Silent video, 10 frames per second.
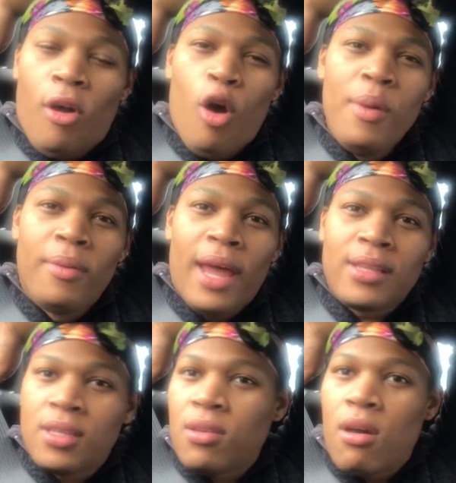The old people
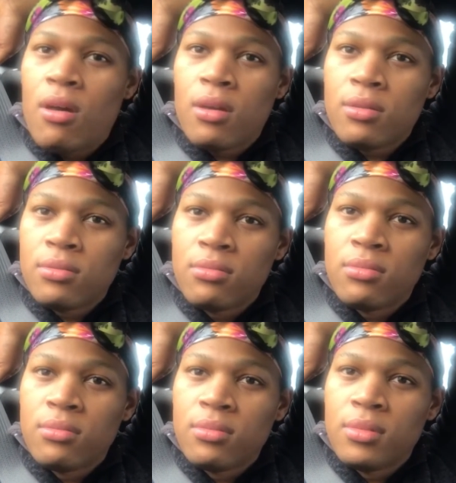like to talk. Cause
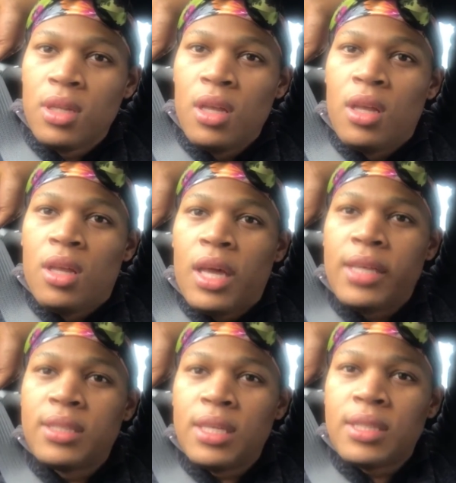I forgot to put my damn.
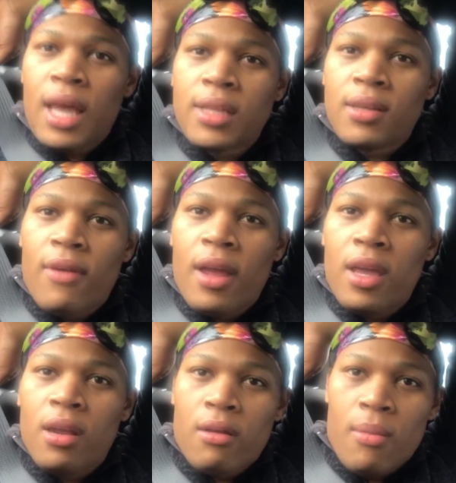It's this exit right
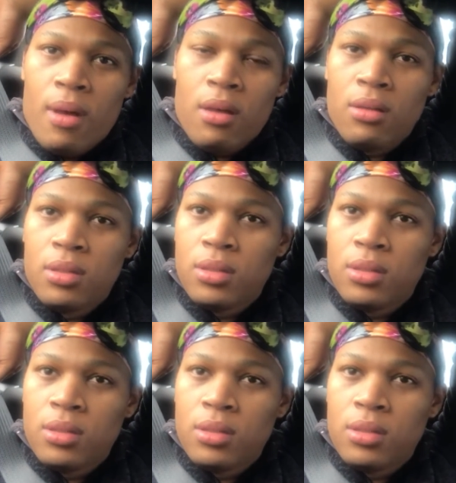here, Grandma.